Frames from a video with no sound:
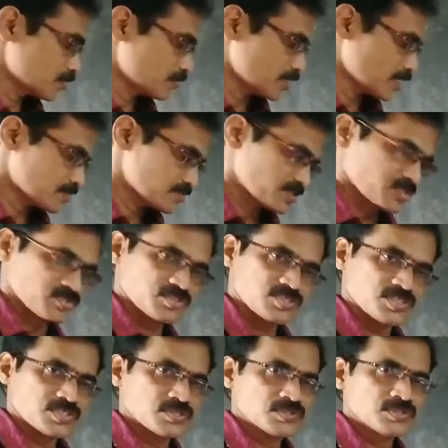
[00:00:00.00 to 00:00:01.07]
becomes
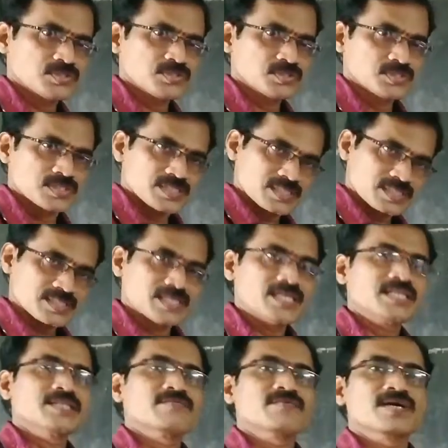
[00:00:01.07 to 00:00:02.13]
0,
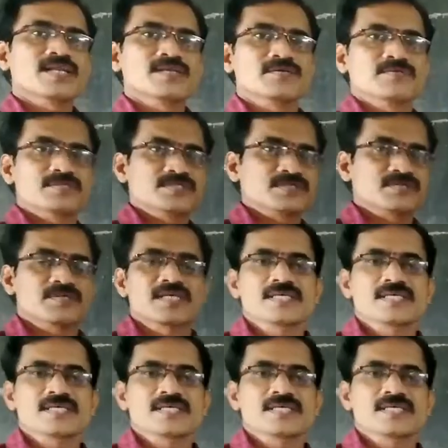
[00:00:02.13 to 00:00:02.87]
then the value is known